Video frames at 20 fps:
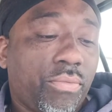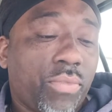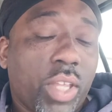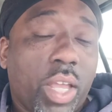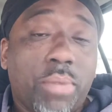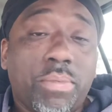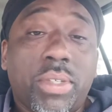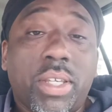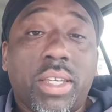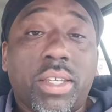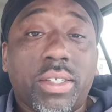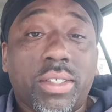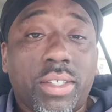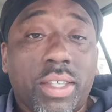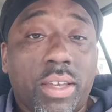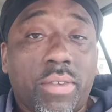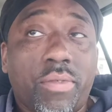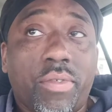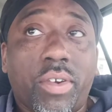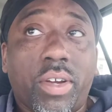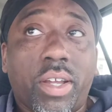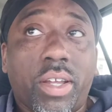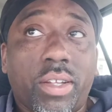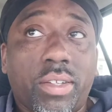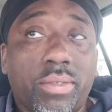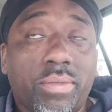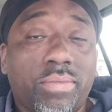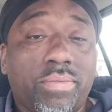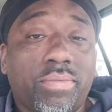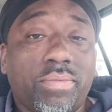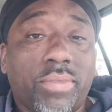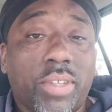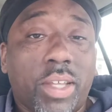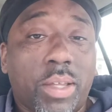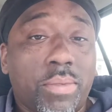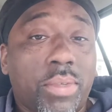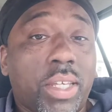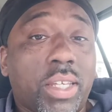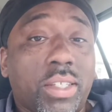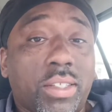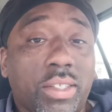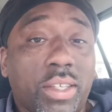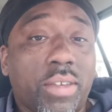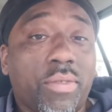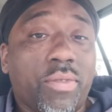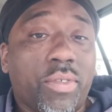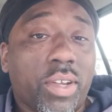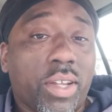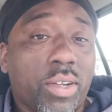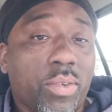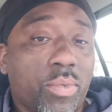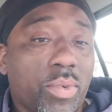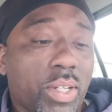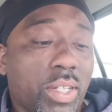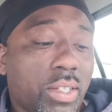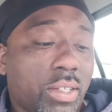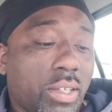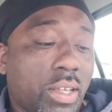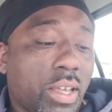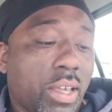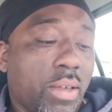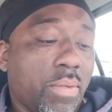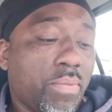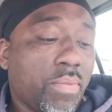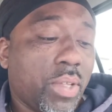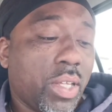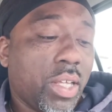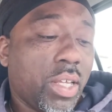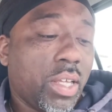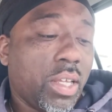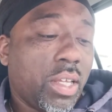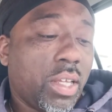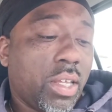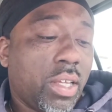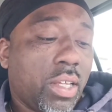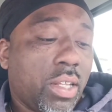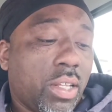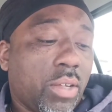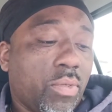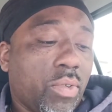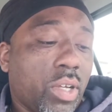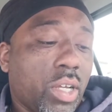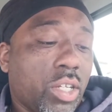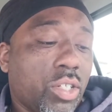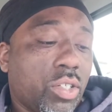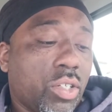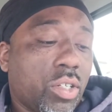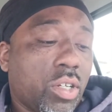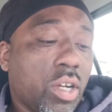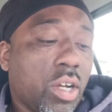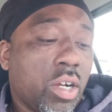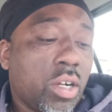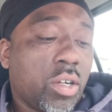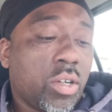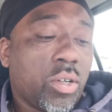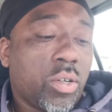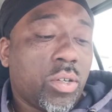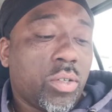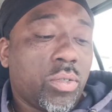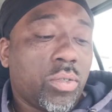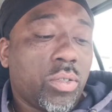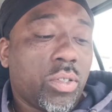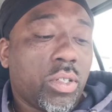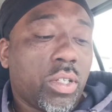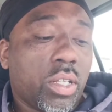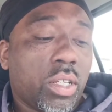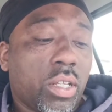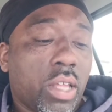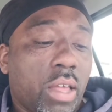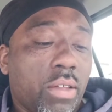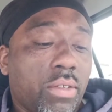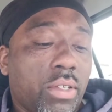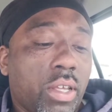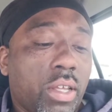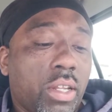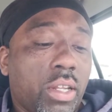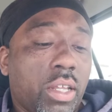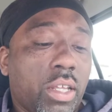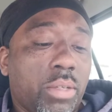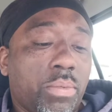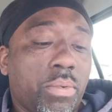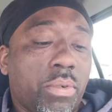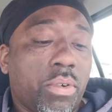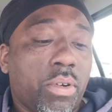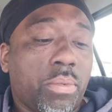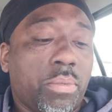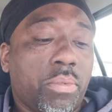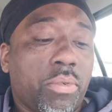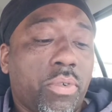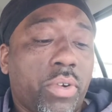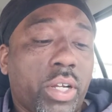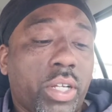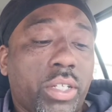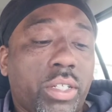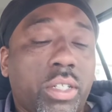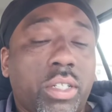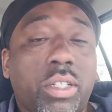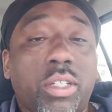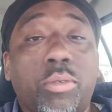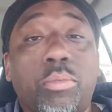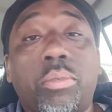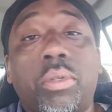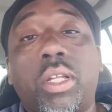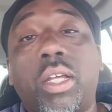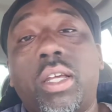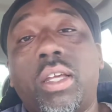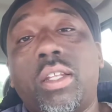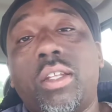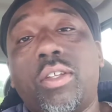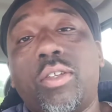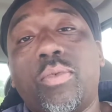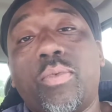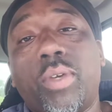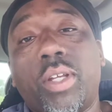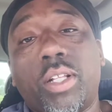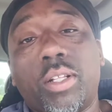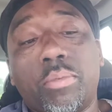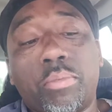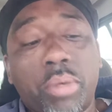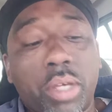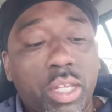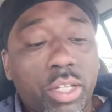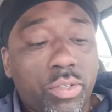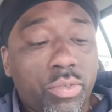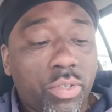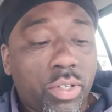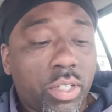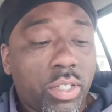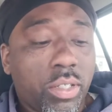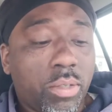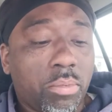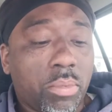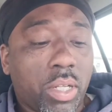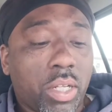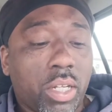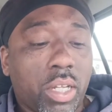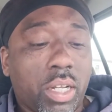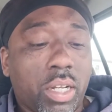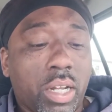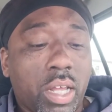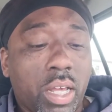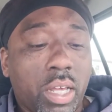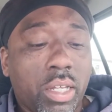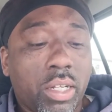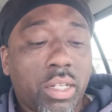taking San Fran to win this game. Then we got Chicago. I had 10 days preparation to play in the New England Patriots Monday night.